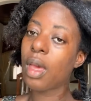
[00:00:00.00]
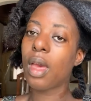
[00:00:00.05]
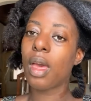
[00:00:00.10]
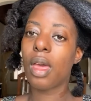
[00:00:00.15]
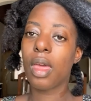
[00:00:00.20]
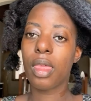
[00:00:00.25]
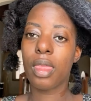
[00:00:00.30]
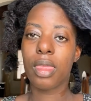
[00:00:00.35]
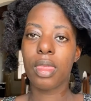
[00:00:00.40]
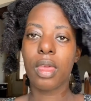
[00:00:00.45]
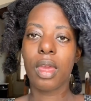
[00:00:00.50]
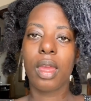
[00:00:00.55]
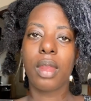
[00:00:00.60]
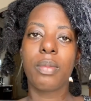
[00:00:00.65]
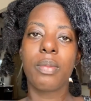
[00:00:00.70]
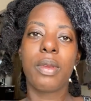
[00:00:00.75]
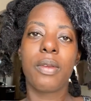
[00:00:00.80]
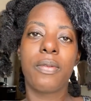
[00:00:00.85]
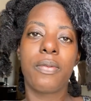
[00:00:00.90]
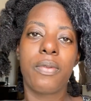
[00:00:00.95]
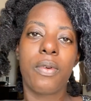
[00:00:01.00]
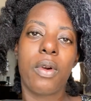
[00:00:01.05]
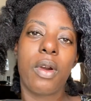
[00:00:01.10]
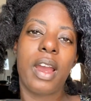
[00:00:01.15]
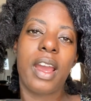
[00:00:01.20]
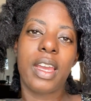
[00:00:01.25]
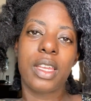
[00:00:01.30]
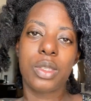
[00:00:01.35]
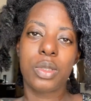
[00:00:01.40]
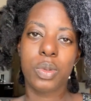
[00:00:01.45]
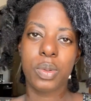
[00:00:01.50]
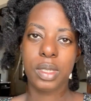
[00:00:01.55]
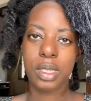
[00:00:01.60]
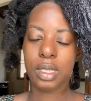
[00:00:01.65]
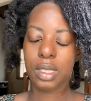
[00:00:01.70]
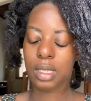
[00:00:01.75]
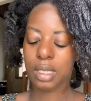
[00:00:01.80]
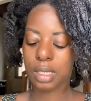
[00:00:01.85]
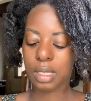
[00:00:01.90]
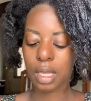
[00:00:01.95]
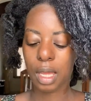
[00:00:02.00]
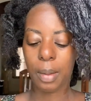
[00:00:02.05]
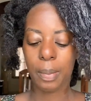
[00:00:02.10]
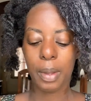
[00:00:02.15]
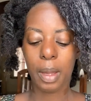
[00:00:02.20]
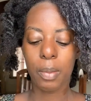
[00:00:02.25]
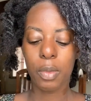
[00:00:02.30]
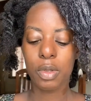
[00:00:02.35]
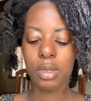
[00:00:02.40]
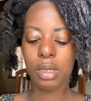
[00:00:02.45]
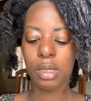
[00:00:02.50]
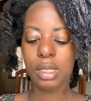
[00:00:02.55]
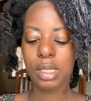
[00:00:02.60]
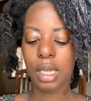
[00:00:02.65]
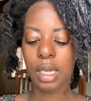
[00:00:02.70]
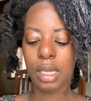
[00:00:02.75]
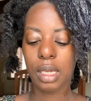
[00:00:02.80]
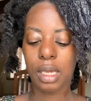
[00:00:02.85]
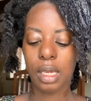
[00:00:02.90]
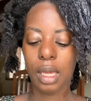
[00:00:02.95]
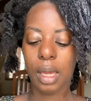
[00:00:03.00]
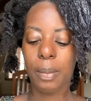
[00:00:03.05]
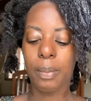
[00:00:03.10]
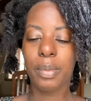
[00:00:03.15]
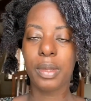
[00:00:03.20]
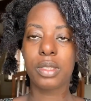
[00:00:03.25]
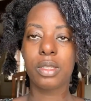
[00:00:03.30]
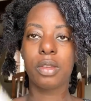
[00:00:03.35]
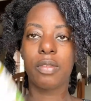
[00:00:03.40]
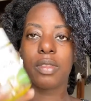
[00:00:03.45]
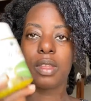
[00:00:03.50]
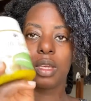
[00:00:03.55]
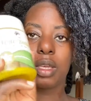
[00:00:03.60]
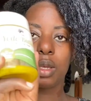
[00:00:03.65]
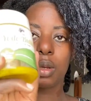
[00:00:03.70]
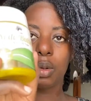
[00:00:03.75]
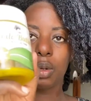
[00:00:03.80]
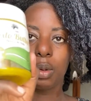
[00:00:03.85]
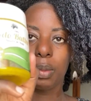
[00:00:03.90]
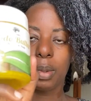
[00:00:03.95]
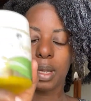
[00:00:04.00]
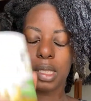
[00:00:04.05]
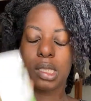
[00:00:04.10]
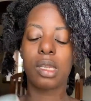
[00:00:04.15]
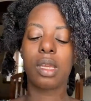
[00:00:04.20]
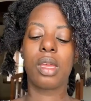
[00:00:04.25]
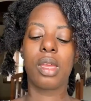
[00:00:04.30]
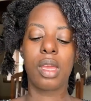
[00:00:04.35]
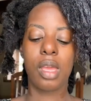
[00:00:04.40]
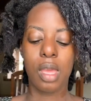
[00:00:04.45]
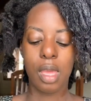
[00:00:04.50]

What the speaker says: And then before I twist this up, I'm also taking a bit of the Yodo butter.